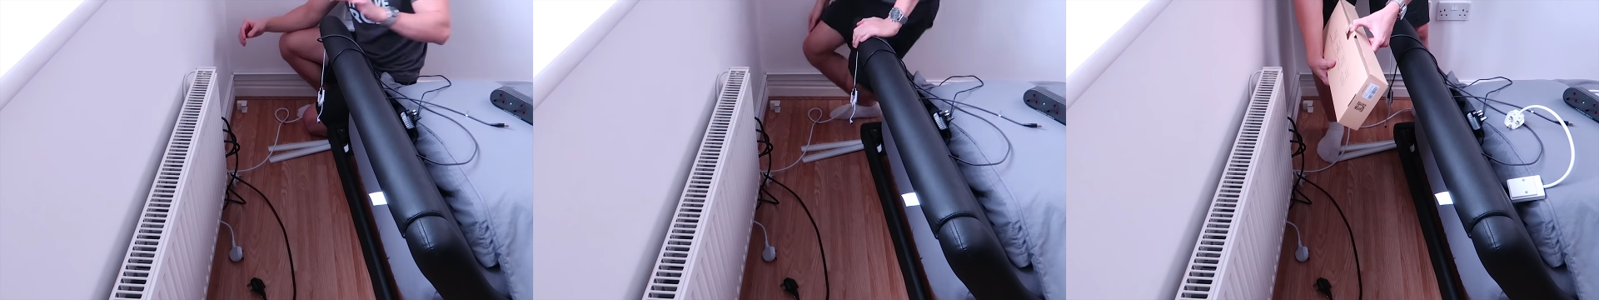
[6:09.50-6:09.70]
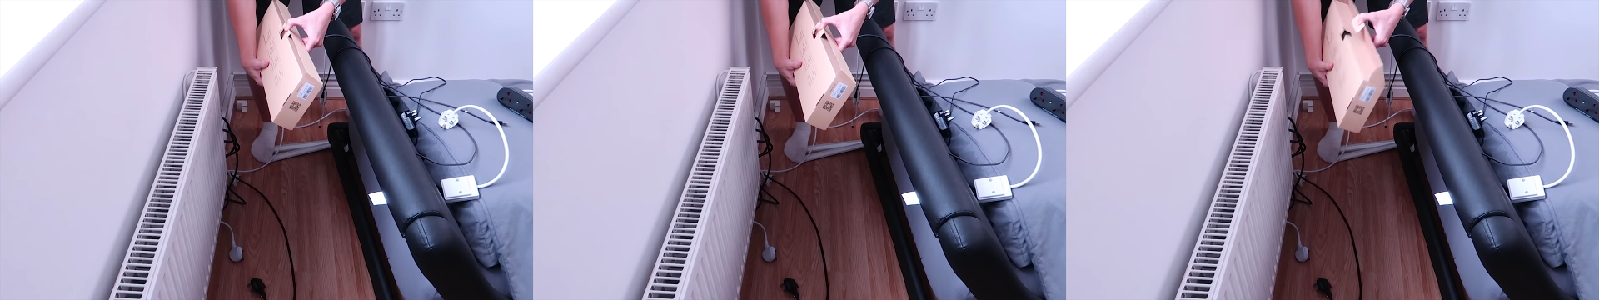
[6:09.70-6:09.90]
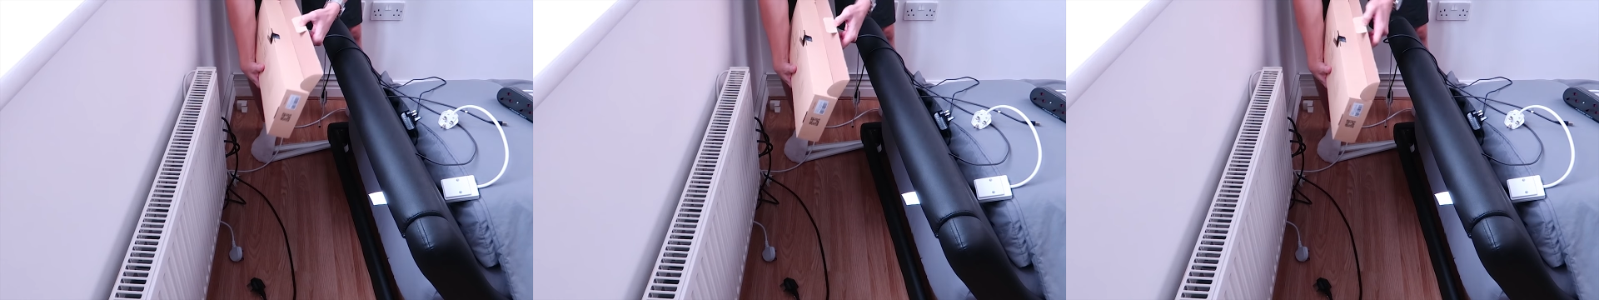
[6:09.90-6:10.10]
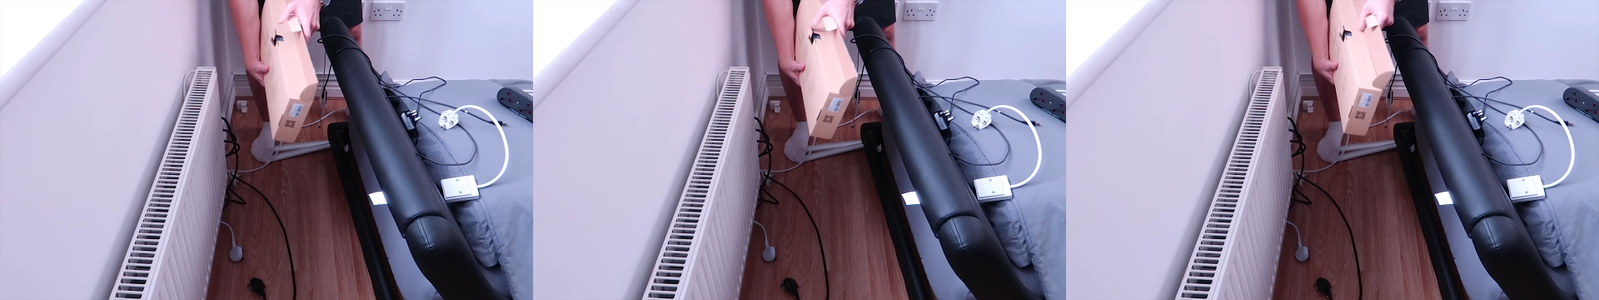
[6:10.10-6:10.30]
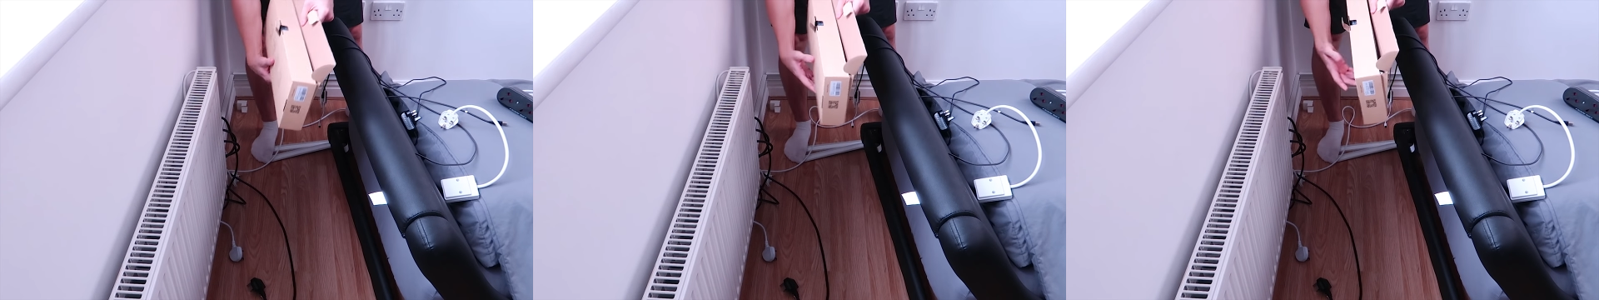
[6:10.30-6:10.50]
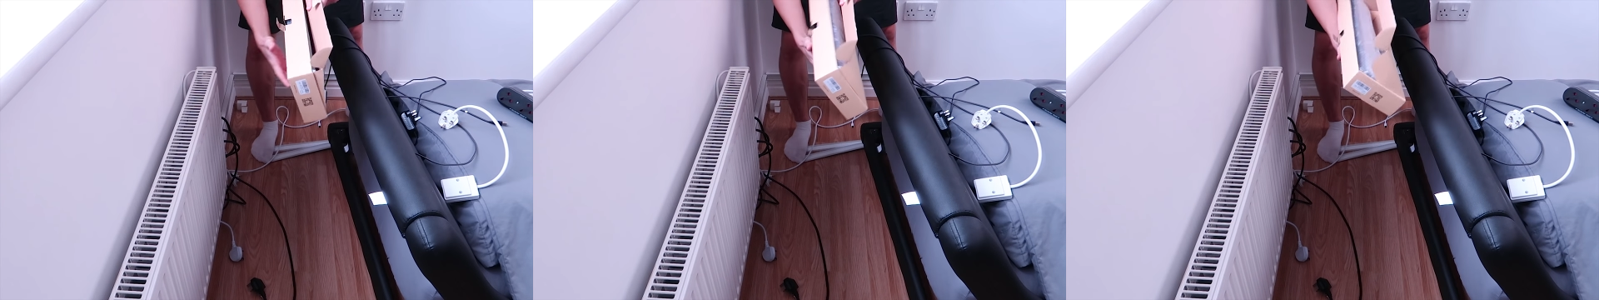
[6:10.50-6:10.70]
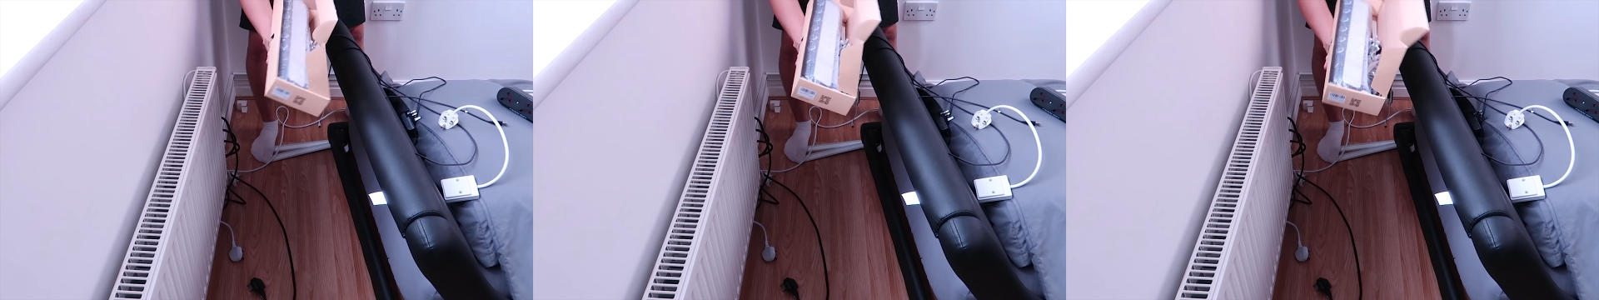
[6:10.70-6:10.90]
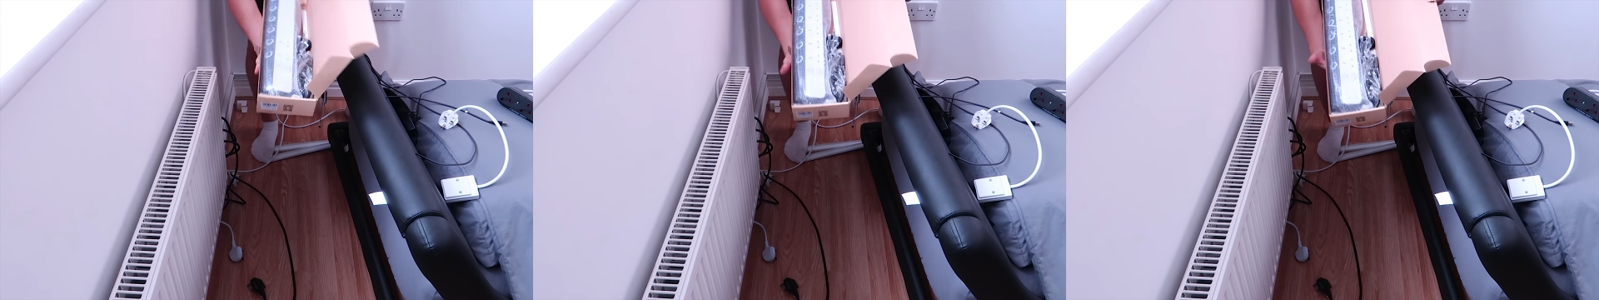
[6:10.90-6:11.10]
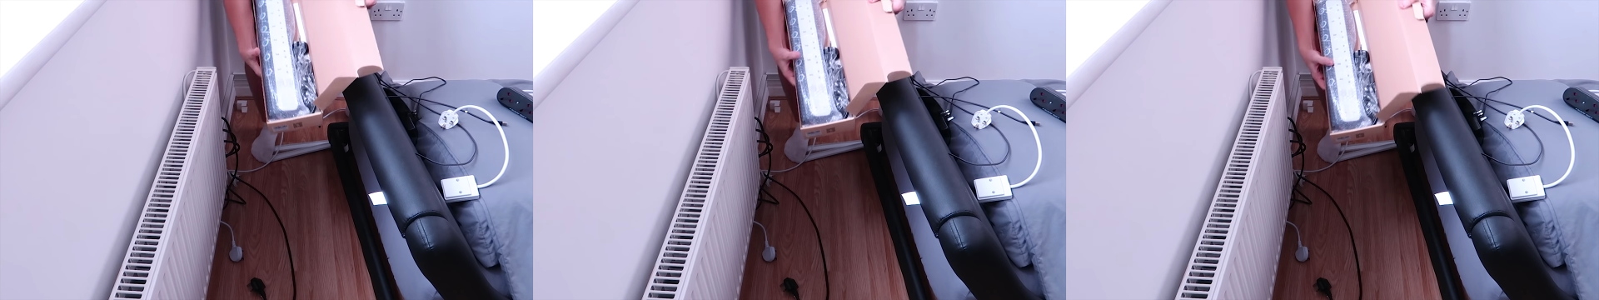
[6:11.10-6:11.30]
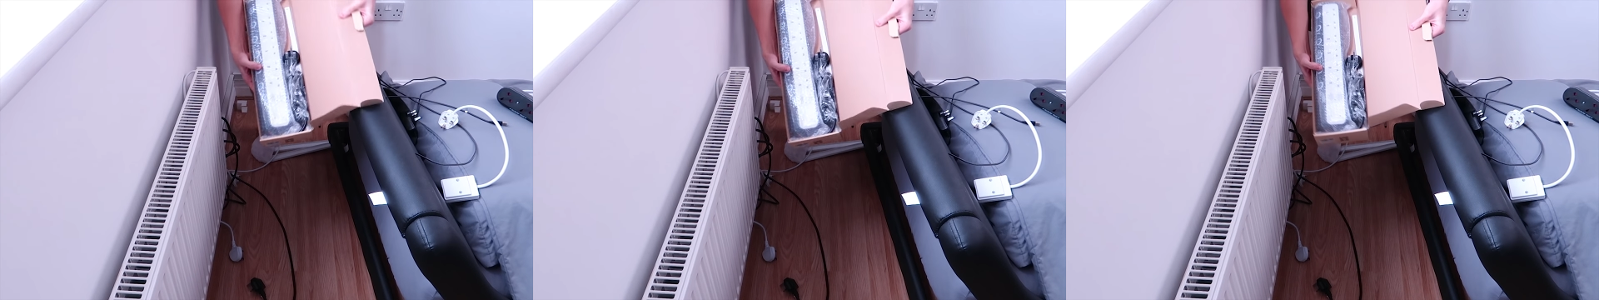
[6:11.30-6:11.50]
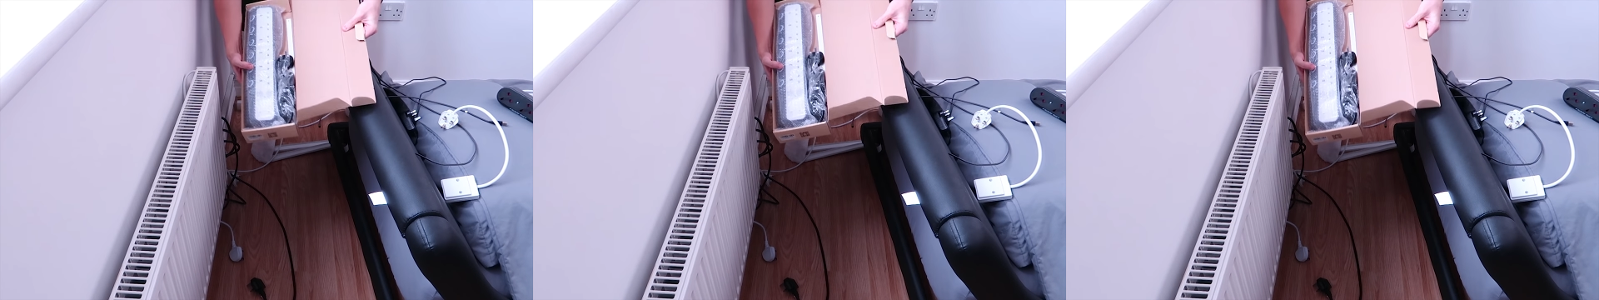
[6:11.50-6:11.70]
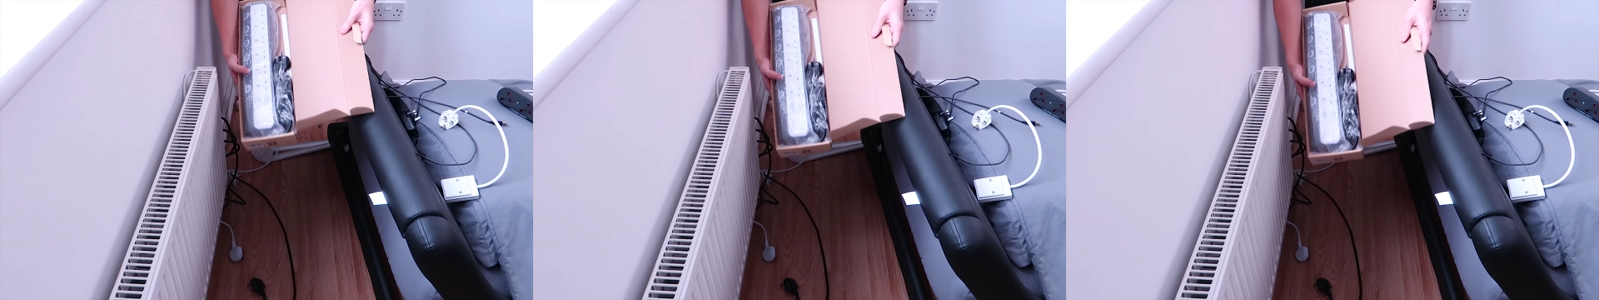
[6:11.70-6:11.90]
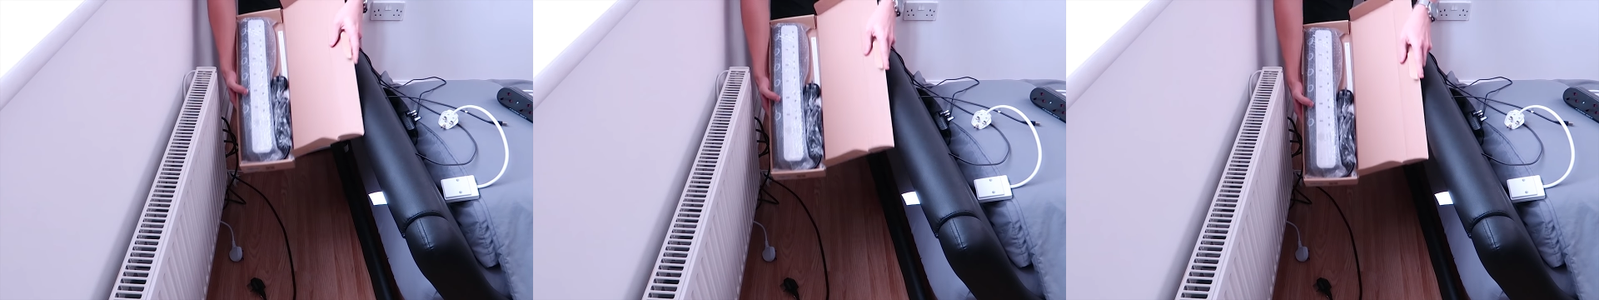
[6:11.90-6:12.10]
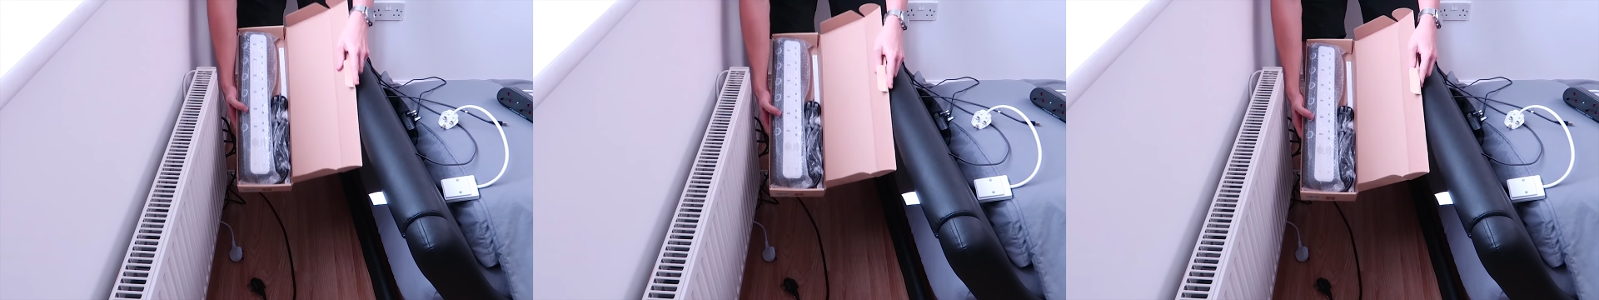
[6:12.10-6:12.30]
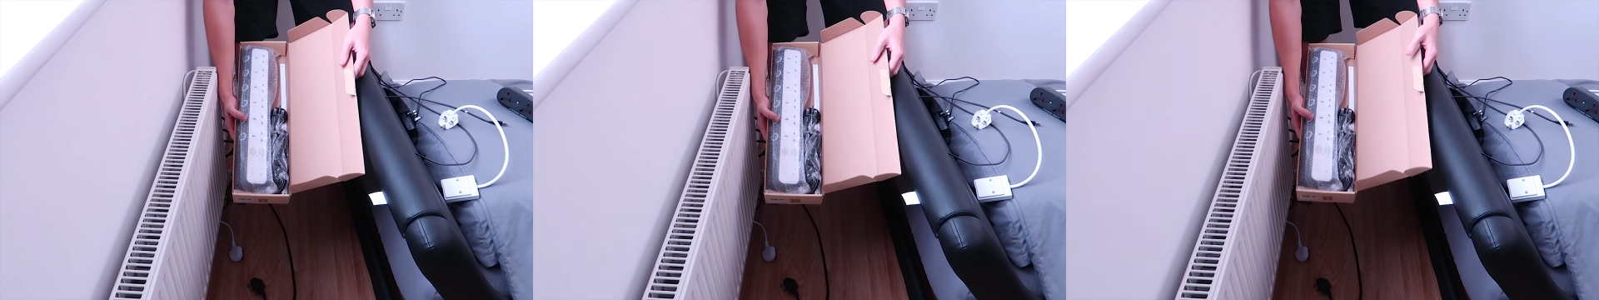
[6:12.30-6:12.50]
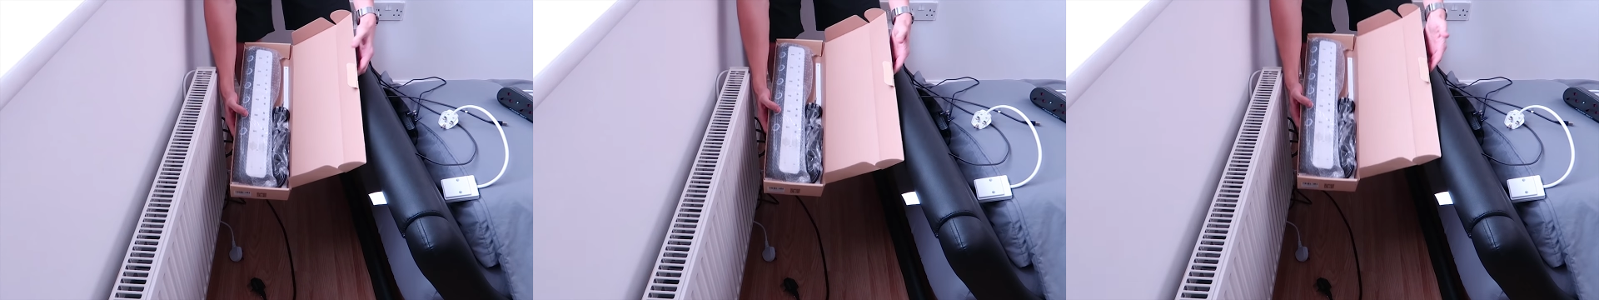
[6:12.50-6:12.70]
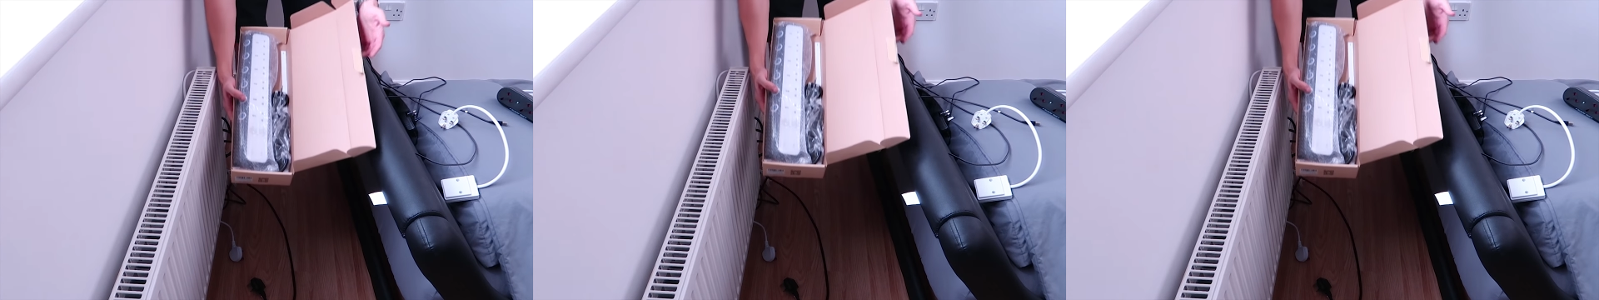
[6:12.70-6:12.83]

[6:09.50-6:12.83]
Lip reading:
[unreadable: no face in view]